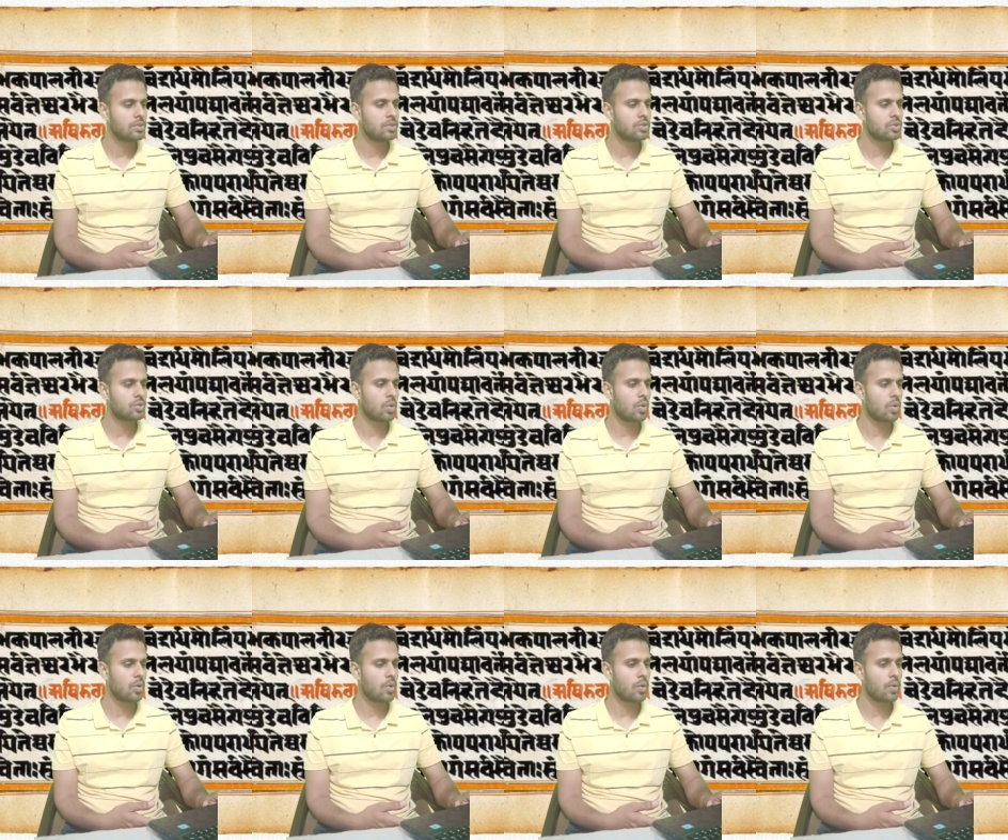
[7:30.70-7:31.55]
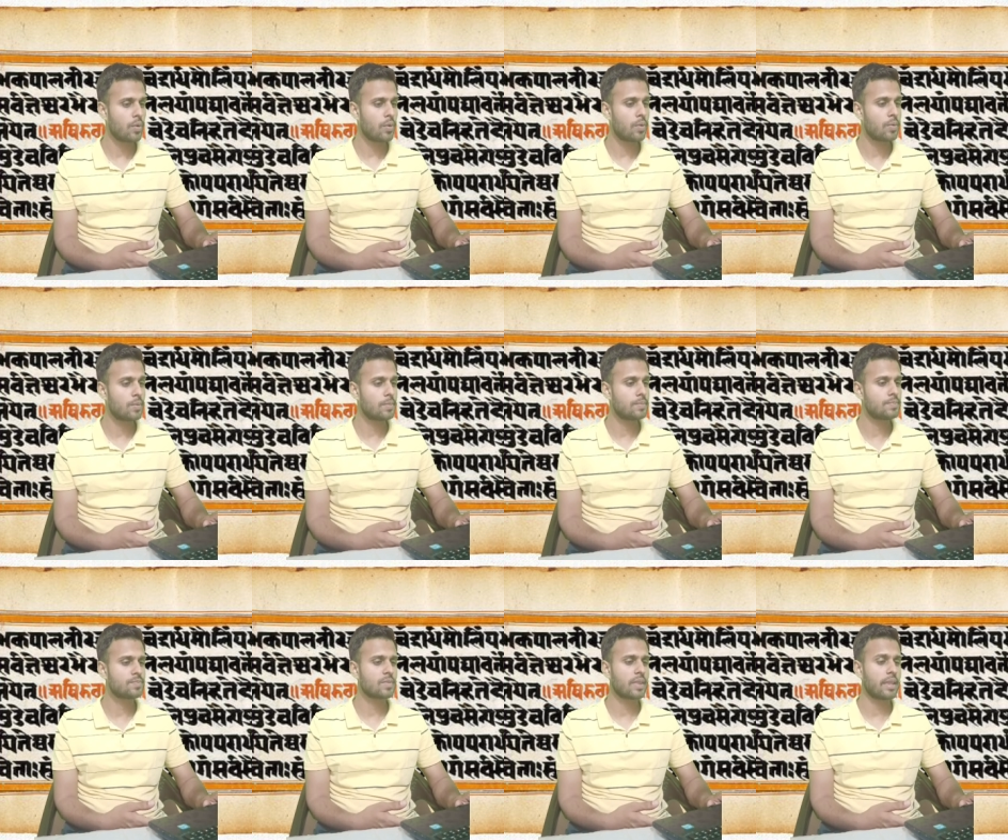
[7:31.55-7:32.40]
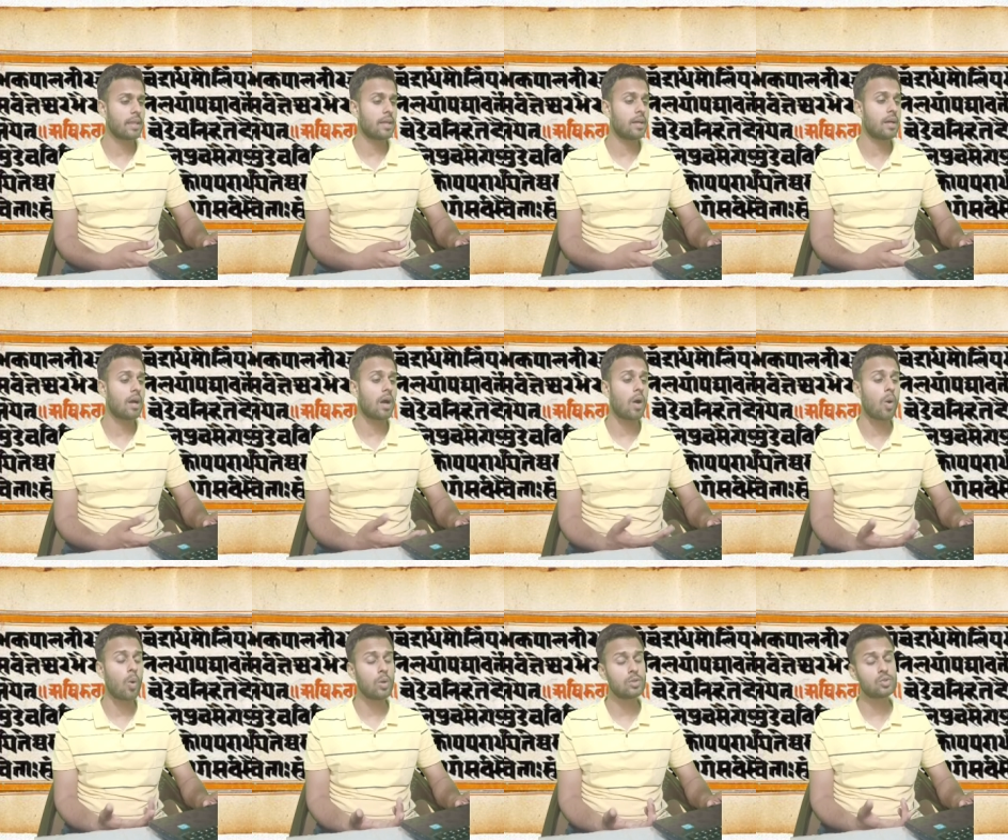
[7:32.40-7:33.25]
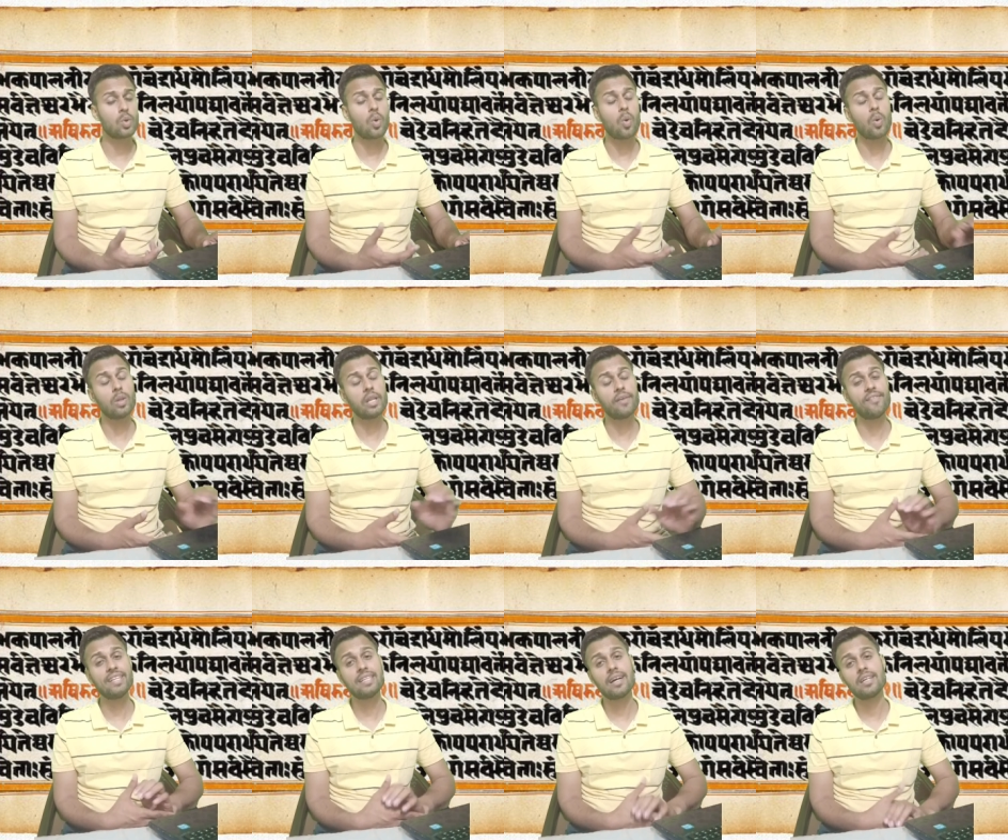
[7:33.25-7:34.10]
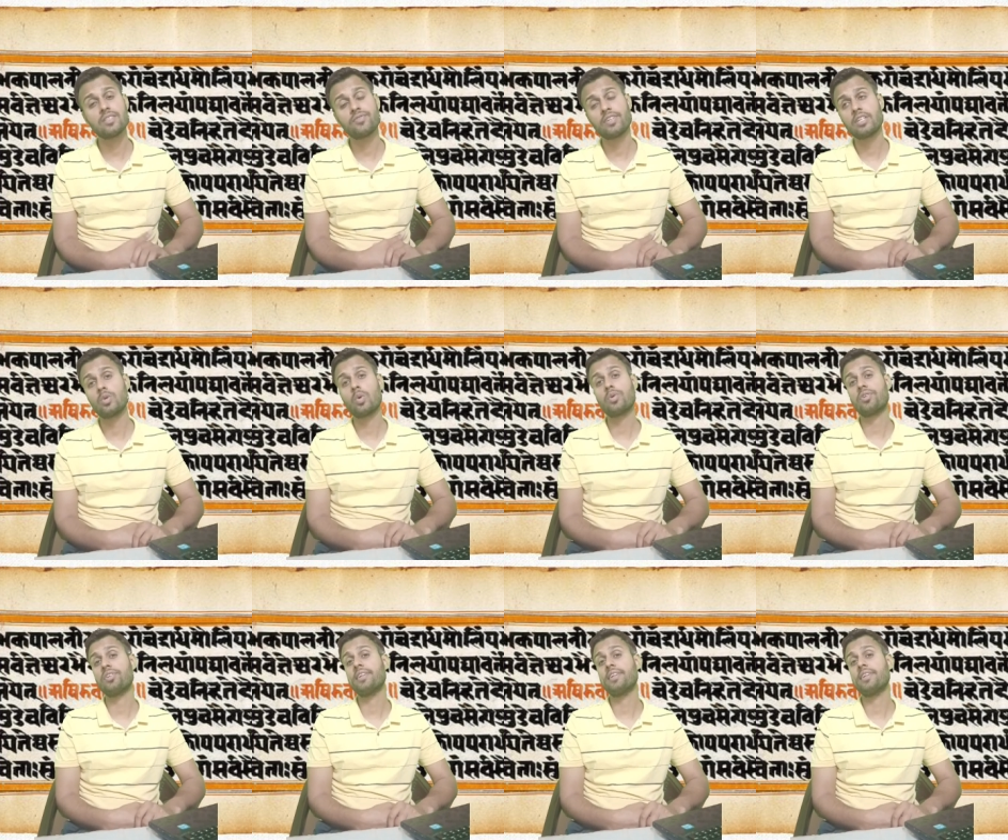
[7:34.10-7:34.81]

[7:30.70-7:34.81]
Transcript: So, also all the Vedas were not